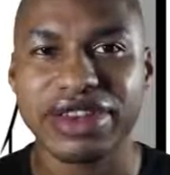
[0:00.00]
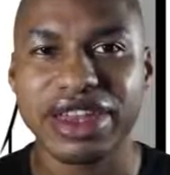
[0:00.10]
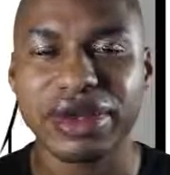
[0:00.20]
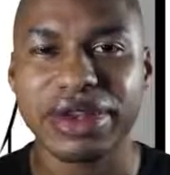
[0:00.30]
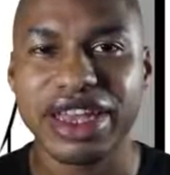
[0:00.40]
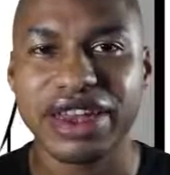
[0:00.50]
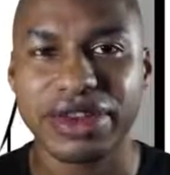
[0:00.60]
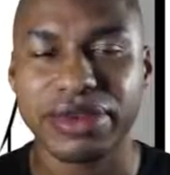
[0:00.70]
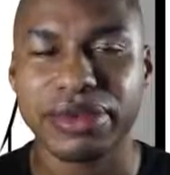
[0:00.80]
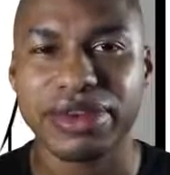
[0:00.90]
denominator.
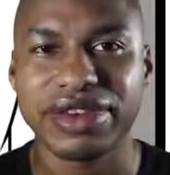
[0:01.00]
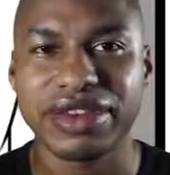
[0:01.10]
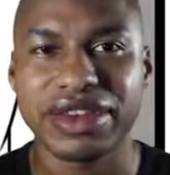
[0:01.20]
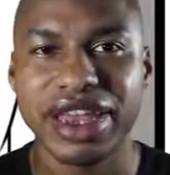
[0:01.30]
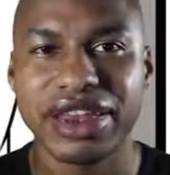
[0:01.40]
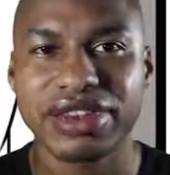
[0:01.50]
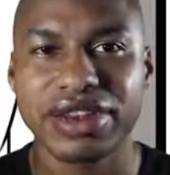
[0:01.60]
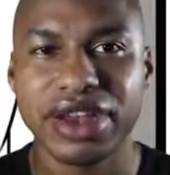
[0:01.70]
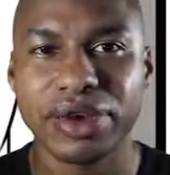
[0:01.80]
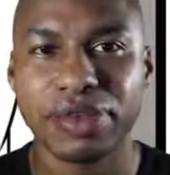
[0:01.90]

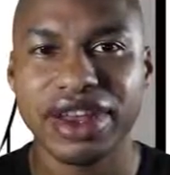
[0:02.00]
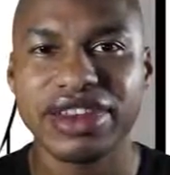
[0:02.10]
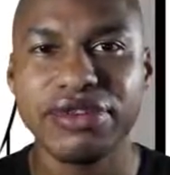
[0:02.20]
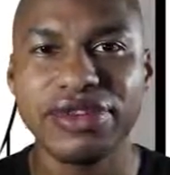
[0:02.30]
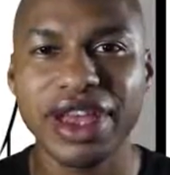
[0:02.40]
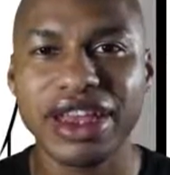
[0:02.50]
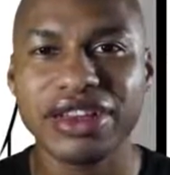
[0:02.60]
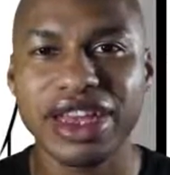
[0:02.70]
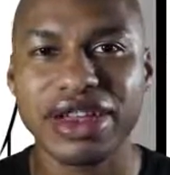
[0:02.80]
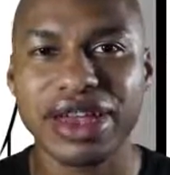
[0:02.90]
Hence, we
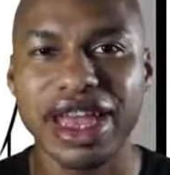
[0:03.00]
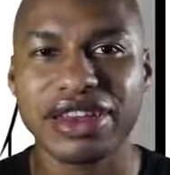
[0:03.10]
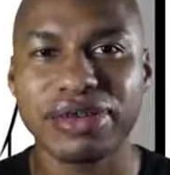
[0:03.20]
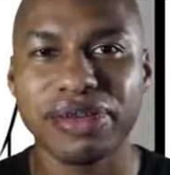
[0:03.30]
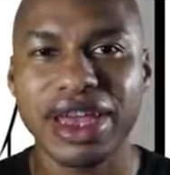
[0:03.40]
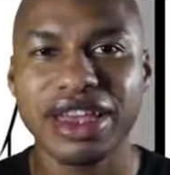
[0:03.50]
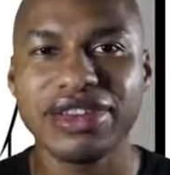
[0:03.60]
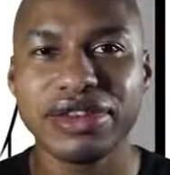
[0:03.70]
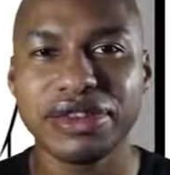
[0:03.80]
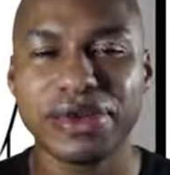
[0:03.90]
subtract 8x
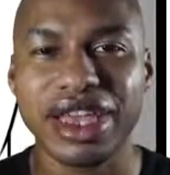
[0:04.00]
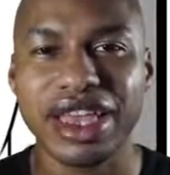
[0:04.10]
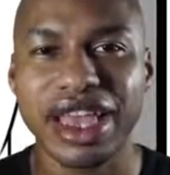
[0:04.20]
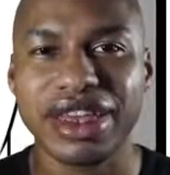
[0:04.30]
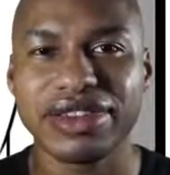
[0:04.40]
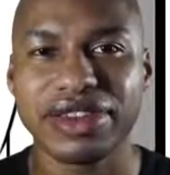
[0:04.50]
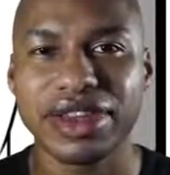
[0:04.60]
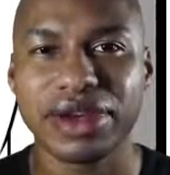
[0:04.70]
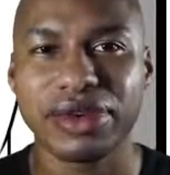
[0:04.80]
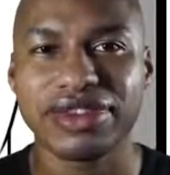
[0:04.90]
minus 3x,
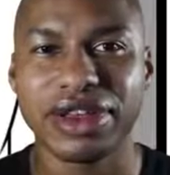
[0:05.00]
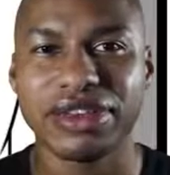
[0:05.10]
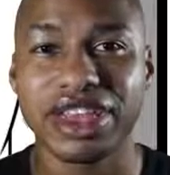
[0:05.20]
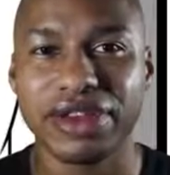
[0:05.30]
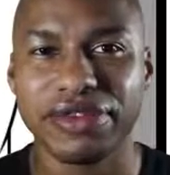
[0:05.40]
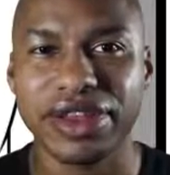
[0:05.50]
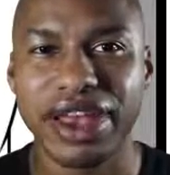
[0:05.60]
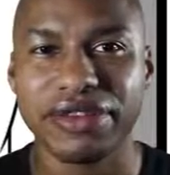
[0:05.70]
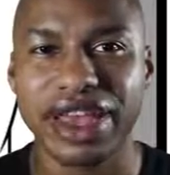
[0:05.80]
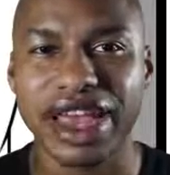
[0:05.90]
resulting in
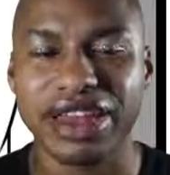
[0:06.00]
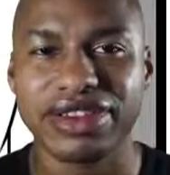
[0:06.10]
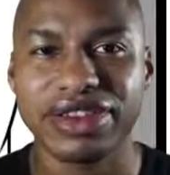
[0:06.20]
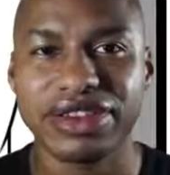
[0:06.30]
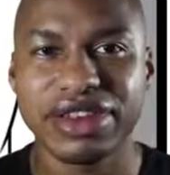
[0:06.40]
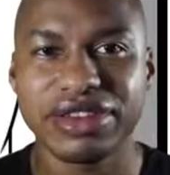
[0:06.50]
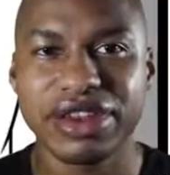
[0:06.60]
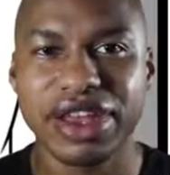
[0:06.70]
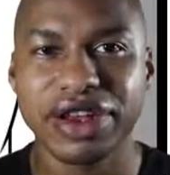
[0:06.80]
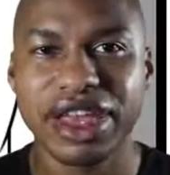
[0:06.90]
5x since
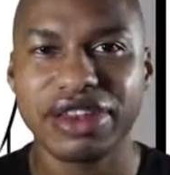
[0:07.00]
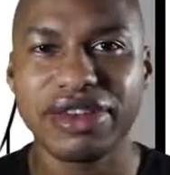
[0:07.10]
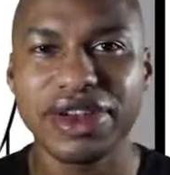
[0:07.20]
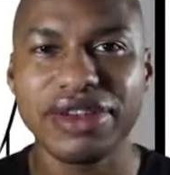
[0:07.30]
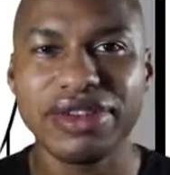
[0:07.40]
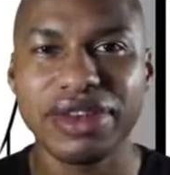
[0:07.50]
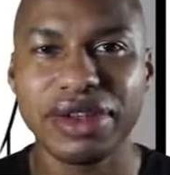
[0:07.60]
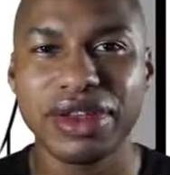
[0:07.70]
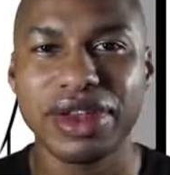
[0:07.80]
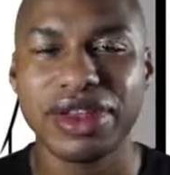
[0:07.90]
they are like terms.
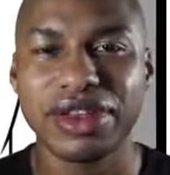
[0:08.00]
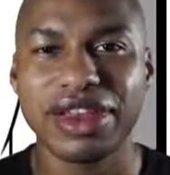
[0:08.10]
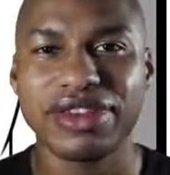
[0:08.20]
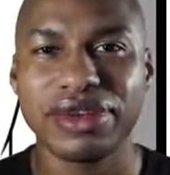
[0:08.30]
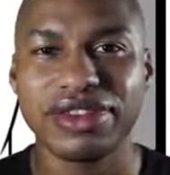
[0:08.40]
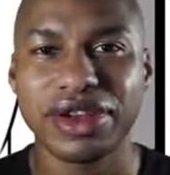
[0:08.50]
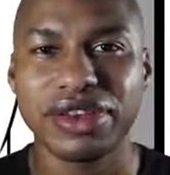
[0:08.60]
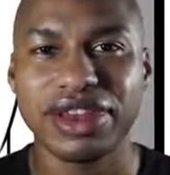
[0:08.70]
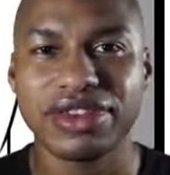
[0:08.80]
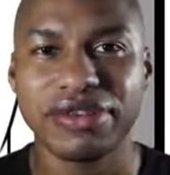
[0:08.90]
This
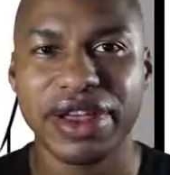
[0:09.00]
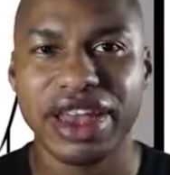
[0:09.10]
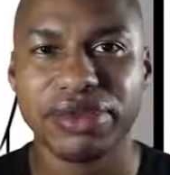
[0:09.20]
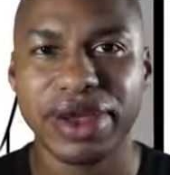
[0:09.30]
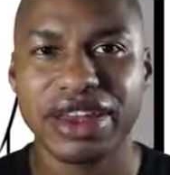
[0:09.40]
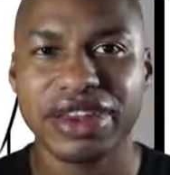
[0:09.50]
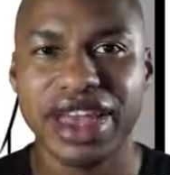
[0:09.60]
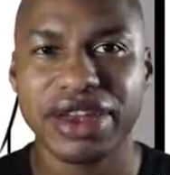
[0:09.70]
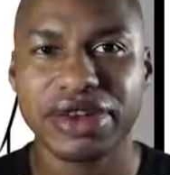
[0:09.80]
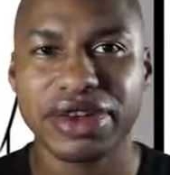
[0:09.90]
result is divided by
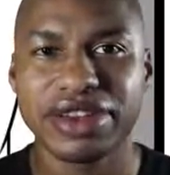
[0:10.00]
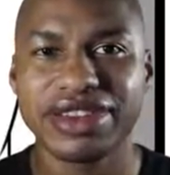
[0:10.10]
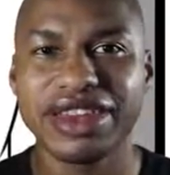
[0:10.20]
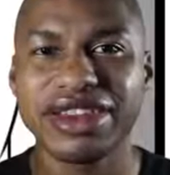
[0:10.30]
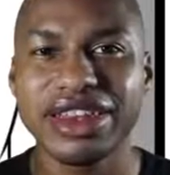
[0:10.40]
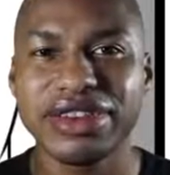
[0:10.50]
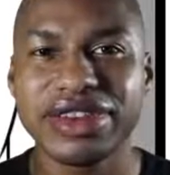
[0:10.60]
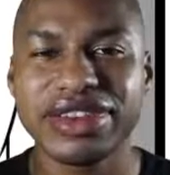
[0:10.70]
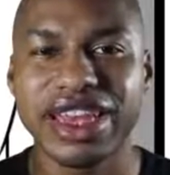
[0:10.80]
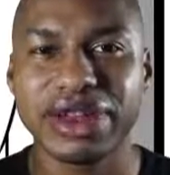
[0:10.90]
10 since it is
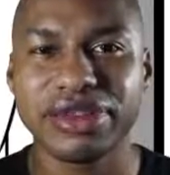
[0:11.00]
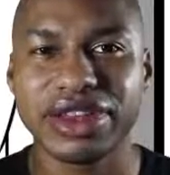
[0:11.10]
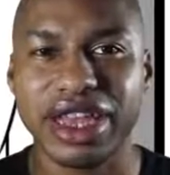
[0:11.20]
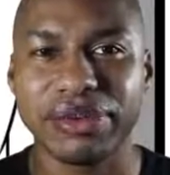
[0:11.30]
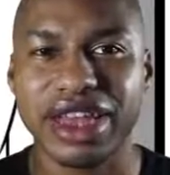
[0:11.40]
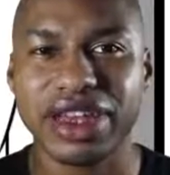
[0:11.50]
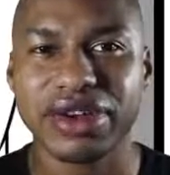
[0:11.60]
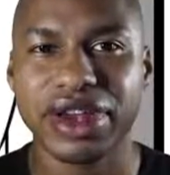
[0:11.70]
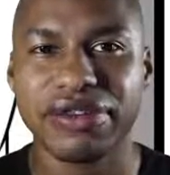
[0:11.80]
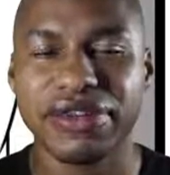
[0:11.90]
the same
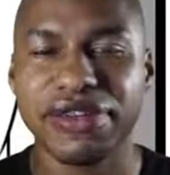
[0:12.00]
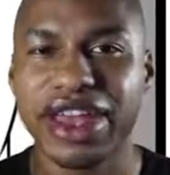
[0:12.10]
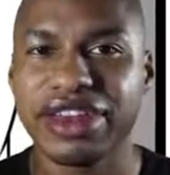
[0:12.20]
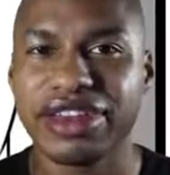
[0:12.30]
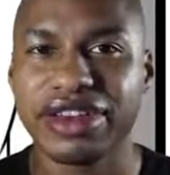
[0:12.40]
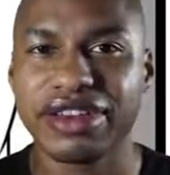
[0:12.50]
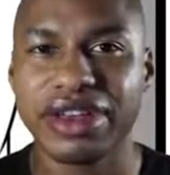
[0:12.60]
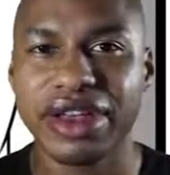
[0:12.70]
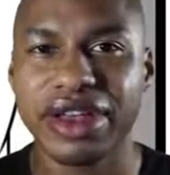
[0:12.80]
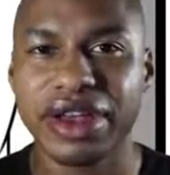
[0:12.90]
denominator of the fractions.
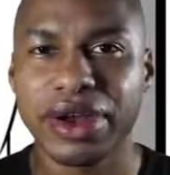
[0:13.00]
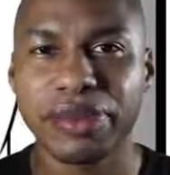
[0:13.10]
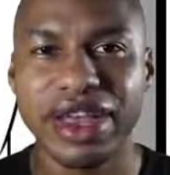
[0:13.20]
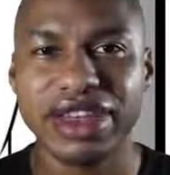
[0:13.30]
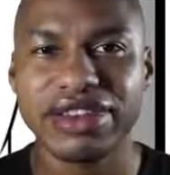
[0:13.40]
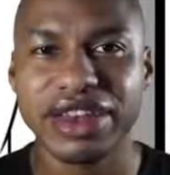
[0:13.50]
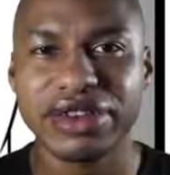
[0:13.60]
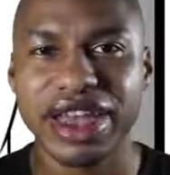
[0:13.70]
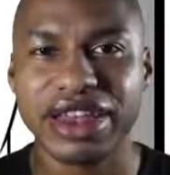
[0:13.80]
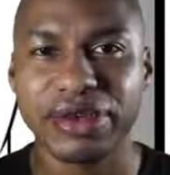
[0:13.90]
We can see
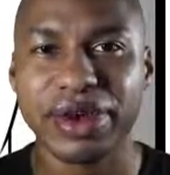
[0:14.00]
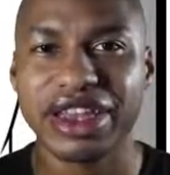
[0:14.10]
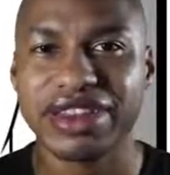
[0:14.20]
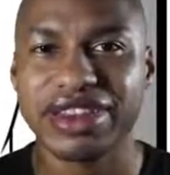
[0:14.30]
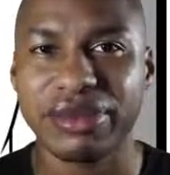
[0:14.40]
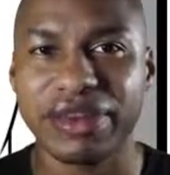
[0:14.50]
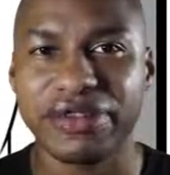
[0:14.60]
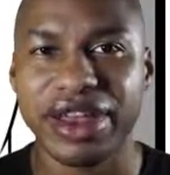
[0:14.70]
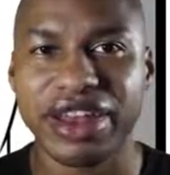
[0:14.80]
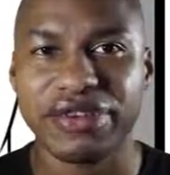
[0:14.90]
then that we can
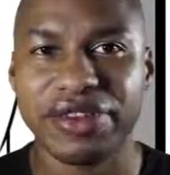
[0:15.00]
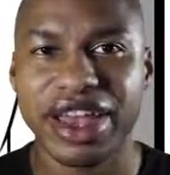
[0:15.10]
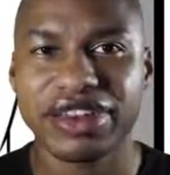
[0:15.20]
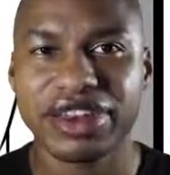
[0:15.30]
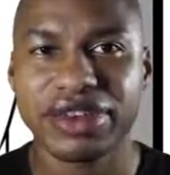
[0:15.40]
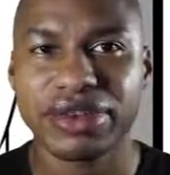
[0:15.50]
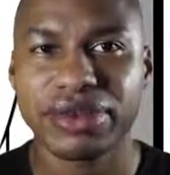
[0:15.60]
simplify the fraction.